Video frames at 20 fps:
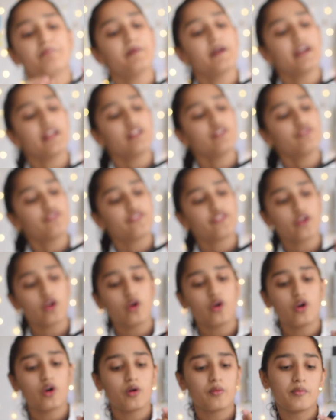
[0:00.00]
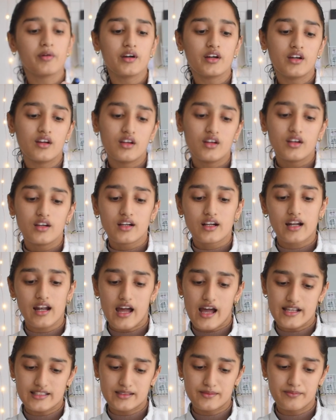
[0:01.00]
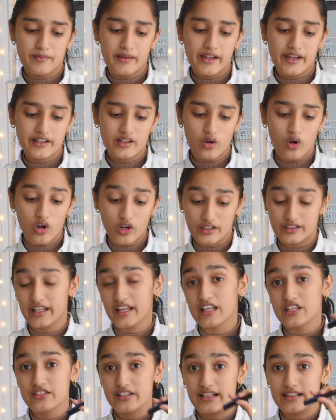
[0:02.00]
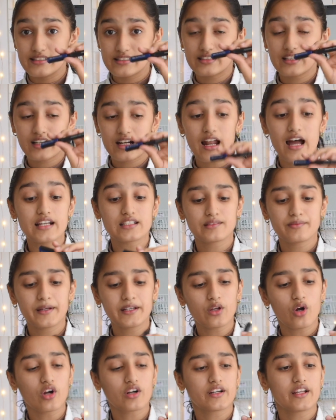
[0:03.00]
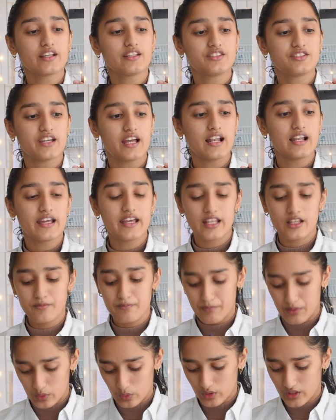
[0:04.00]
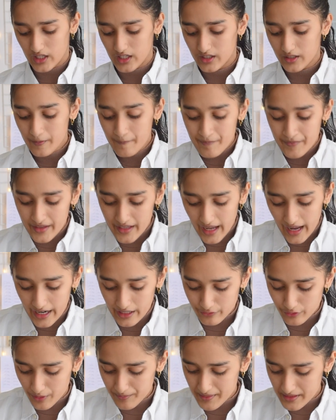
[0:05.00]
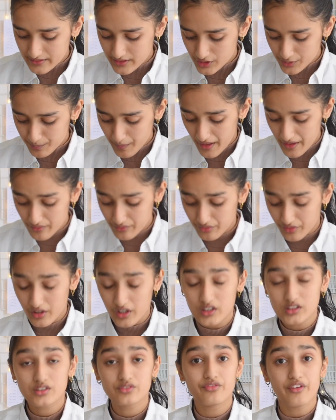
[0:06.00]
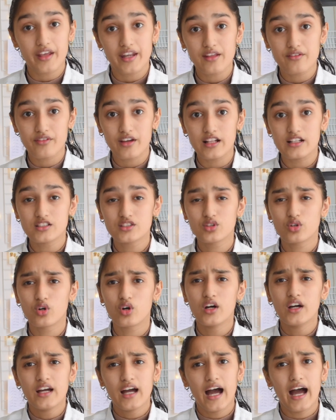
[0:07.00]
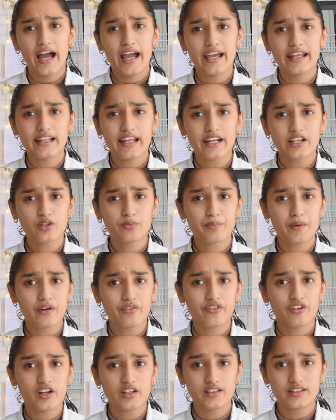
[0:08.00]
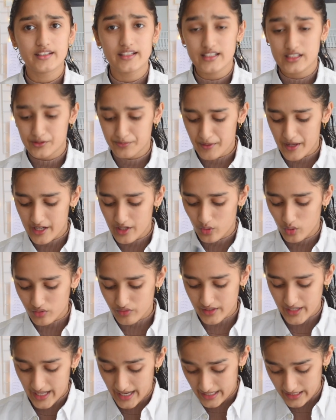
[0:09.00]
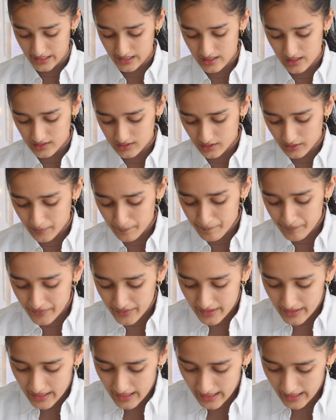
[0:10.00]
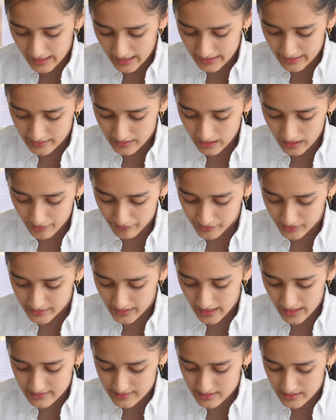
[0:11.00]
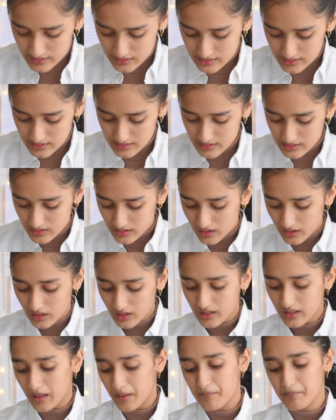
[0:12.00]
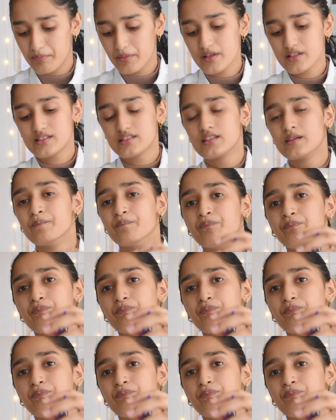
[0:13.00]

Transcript: pen from Classmate Octane Gel. This is the Classmate Octane Gel in blue color, and for me this pen works very well, so I like to prefer this pen over any other. And after that, it's the compass.